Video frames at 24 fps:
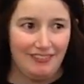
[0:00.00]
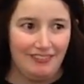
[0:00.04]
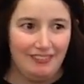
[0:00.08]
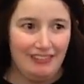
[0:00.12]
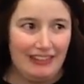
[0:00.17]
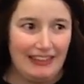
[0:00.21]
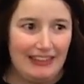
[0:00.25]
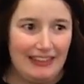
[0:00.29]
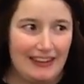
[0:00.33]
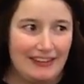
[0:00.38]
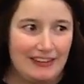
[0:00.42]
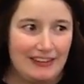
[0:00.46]

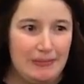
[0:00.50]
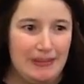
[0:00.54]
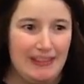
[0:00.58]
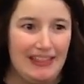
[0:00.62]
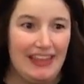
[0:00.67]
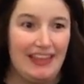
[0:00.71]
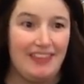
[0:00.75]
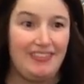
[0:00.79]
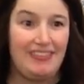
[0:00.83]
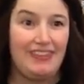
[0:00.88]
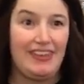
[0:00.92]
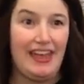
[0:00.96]
really like to be
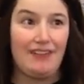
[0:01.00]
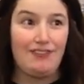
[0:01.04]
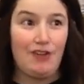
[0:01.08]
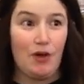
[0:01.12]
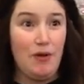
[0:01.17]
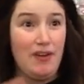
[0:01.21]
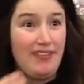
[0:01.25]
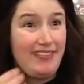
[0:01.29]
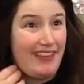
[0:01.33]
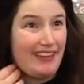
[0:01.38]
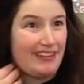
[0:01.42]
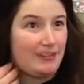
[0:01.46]
lazy. I've
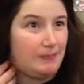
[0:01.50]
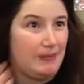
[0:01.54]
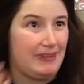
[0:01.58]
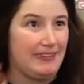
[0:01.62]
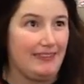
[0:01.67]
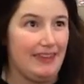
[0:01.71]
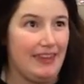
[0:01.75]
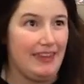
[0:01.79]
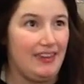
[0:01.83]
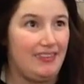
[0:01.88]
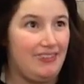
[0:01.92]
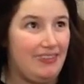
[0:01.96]
always liked
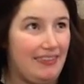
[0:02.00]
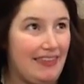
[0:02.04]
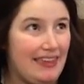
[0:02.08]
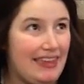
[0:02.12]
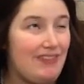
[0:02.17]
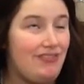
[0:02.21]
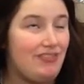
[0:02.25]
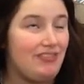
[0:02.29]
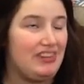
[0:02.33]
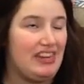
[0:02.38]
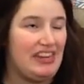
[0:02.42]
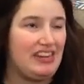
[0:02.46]
being lazy. Like,
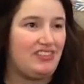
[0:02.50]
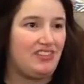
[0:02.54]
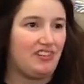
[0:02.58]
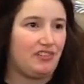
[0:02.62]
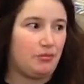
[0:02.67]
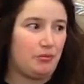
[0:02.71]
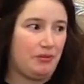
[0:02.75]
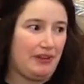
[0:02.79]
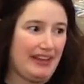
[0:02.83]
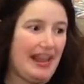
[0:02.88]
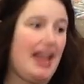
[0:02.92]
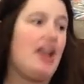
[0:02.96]
even
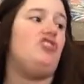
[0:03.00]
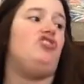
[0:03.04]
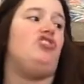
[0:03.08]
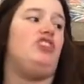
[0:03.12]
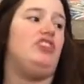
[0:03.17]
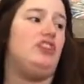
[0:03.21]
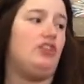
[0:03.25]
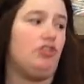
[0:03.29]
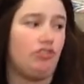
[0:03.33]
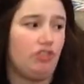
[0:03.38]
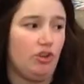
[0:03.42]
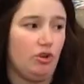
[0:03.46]
teachers were like,
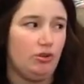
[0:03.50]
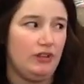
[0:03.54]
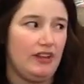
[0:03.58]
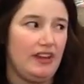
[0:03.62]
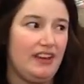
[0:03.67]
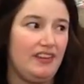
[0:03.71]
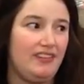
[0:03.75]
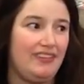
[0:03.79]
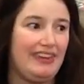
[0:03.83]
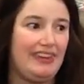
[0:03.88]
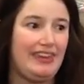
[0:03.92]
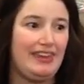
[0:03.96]
Ashley, you're so
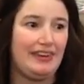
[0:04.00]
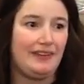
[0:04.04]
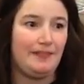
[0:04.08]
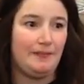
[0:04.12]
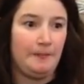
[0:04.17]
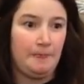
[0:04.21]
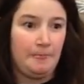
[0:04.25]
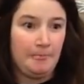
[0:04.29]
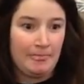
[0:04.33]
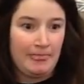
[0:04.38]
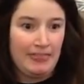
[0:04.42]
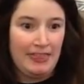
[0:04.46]

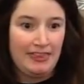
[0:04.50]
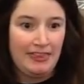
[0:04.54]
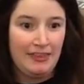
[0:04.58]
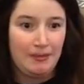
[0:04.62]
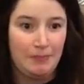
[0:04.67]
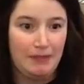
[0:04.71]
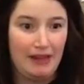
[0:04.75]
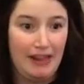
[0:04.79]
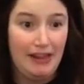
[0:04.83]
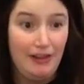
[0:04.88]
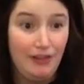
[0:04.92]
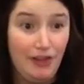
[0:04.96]
lazy.
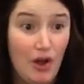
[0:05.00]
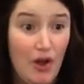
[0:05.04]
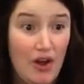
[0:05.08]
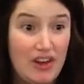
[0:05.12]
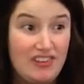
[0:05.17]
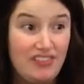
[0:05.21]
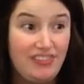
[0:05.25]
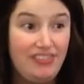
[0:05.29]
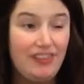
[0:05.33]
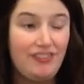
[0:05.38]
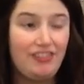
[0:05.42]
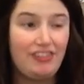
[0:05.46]
But I don't know, I
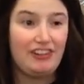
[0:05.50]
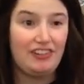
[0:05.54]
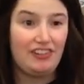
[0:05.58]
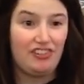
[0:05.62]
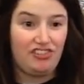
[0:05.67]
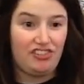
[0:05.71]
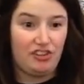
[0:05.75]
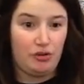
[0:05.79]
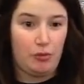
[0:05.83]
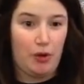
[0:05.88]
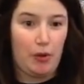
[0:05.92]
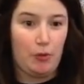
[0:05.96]
just never
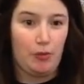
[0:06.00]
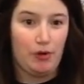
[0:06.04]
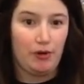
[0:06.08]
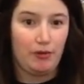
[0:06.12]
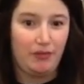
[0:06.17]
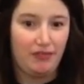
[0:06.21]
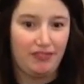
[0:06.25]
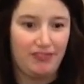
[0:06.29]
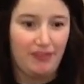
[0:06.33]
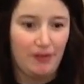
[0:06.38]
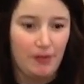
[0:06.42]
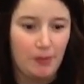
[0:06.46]
understood why
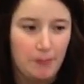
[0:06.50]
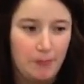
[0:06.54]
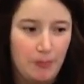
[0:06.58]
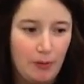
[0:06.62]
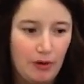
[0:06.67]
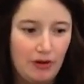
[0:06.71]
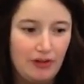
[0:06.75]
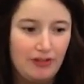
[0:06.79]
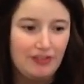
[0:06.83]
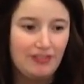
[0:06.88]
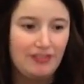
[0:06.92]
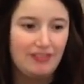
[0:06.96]
work was so
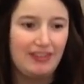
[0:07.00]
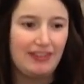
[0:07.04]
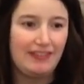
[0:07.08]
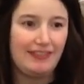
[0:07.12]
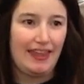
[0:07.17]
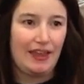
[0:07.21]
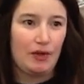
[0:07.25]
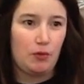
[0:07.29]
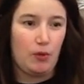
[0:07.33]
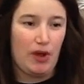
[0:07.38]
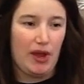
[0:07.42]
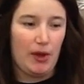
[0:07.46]
important and,
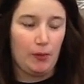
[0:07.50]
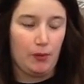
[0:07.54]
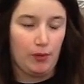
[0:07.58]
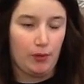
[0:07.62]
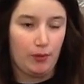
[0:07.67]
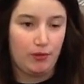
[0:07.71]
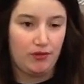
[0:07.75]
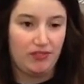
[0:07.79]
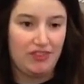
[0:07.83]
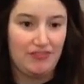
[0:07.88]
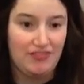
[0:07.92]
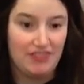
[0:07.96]
like, why
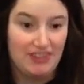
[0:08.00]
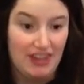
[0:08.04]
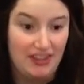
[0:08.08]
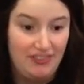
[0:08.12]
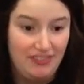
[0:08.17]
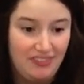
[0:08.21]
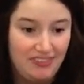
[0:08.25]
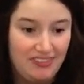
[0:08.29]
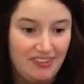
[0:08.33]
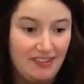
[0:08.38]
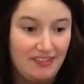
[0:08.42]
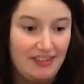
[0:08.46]
work was even
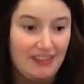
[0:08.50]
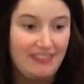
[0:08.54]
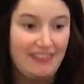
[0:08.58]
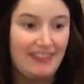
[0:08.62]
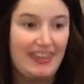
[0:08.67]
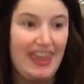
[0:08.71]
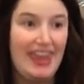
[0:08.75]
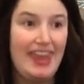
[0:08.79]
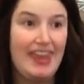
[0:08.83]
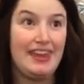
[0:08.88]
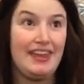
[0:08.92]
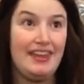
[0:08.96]
necessary. It's like,
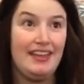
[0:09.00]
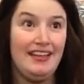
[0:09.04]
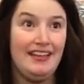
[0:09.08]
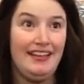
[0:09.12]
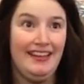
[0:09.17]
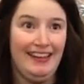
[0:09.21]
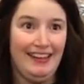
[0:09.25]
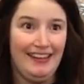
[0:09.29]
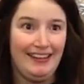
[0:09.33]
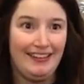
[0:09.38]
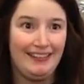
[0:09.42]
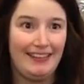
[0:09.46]
hey,
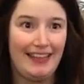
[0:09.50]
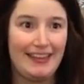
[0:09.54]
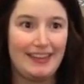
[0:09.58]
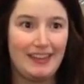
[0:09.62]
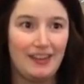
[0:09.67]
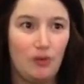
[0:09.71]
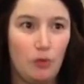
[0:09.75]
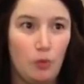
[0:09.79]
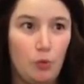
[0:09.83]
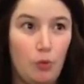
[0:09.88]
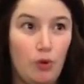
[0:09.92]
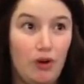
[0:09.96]
like,
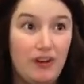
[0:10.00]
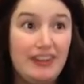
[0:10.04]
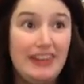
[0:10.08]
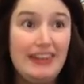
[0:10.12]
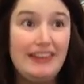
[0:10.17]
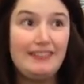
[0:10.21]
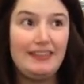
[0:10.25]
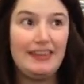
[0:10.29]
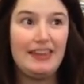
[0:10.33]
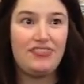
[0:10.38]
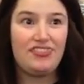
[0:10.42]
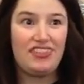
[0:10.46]
working
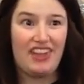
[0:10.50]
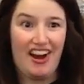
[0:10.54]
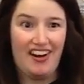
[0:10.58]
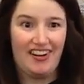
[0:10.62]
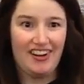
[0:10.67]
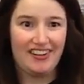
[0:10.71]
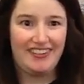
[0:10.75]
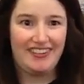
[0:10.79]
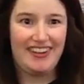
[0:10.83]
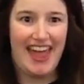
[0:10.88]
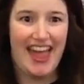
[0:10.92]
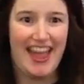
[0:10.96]
leads to
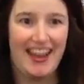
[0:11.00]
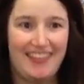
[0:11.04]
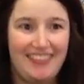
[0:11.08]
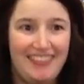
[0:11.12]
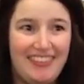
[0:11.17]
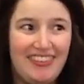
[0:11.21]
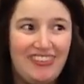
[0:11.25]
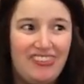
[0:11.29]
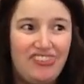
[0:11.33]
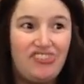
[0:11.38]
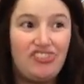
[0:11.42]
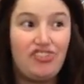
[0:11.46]
heart attacks
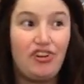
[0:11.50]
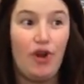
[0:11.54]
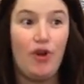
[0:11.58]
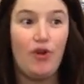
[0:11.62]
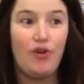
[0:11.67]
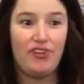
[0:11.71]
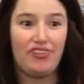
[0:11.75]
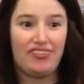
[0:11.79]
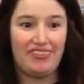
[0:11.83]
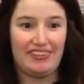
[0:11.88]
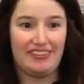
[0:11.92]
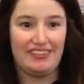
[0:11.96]
and
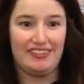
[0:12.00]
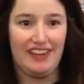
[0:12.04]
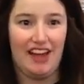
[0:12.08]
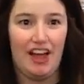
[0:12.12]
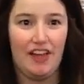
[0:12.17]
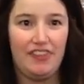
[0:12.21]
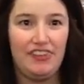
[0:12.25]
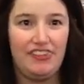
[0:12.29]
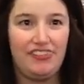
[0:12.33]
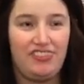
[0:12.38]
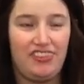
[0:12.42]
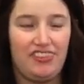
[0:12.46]
strokes and
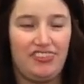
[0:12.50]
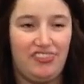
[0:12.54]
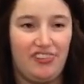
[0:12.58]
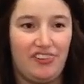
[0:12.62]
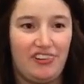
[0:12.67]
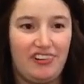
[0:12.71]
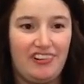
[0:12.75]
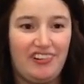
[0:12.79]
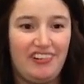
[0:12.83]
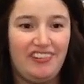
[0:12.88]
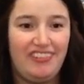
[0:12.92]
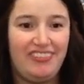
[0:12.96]
all these
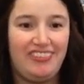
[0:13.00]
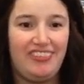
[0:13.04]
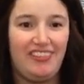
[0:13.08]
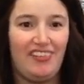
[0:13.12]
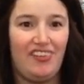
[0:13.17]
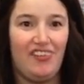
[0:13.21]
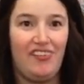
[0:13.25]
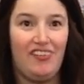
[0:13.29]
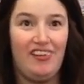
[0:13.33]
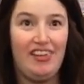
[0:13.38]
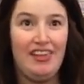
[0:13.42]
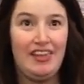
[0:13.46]
disorders,
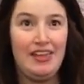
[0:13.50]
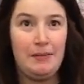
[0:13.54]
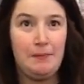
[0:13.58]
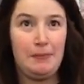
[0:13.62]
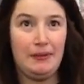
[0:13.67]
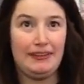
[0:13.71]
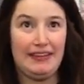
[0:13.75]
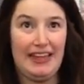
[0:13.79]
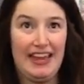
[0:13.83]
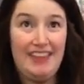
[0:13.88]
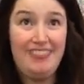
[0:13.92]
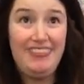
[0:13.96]
so,
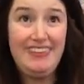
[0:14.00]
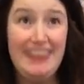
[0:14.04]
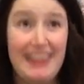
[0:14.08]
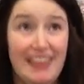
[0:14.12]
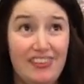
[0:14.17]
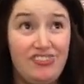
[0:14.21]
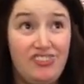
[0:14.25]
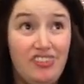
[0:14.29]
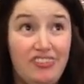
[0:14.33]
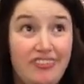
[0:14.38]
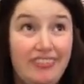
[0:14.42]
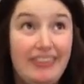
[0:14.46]
but
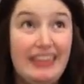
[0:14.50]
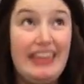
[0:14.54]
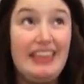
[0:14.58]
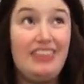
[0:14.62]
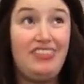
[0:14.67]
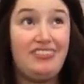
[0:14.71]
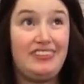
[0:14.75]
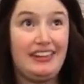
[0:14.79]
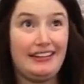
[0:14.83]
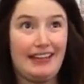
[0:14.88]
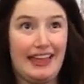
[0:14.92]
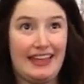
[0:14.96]
laziness just
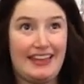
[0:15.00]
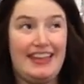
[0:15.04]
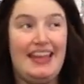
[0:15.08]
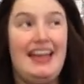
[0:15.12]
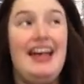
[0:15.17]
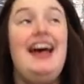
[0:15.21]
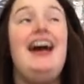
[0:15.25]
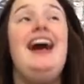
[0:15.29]
leads to, like,